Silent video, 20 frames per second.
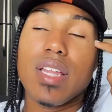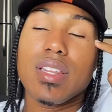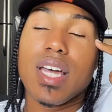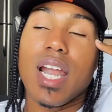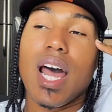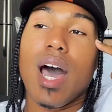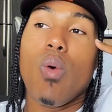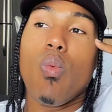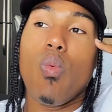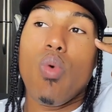
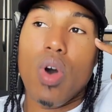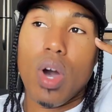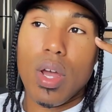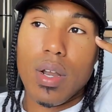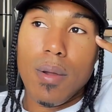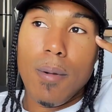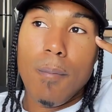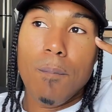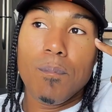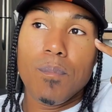There's a
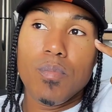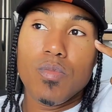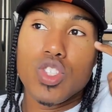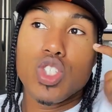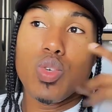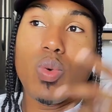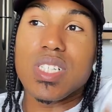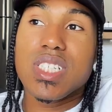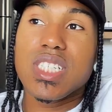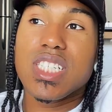trait that I
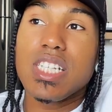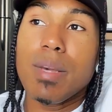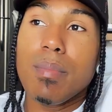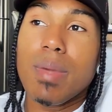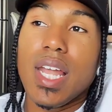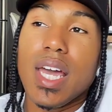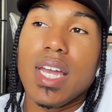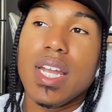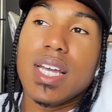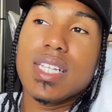want
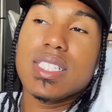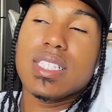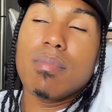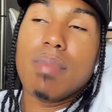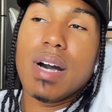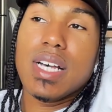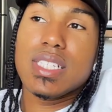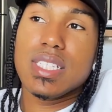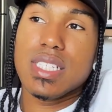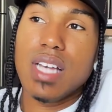to
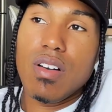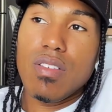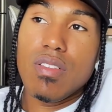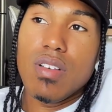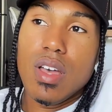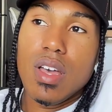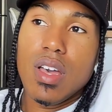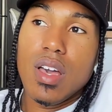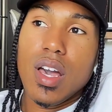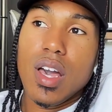assimilate
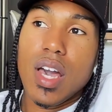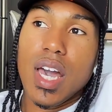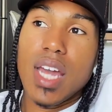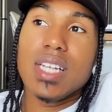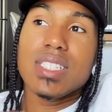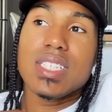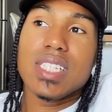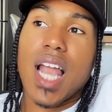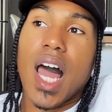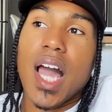into
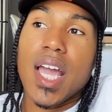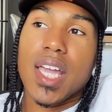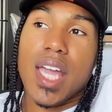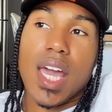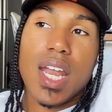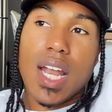myself.